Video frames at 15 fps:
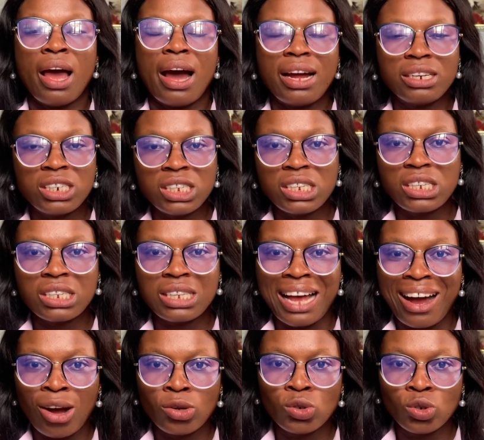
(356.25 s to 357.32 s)
And this is
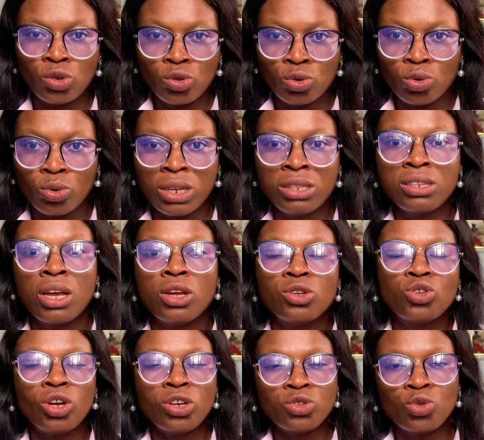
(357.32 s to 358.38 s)
how you do it.
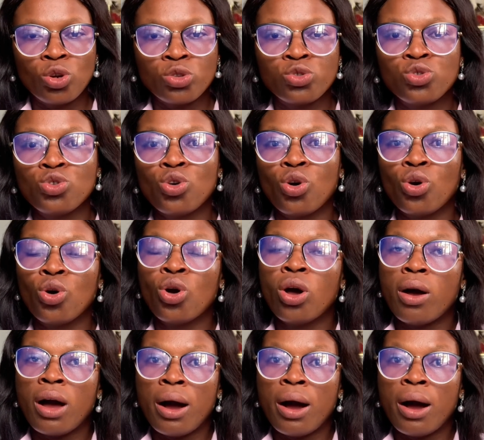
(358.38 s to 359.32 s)
Just go to your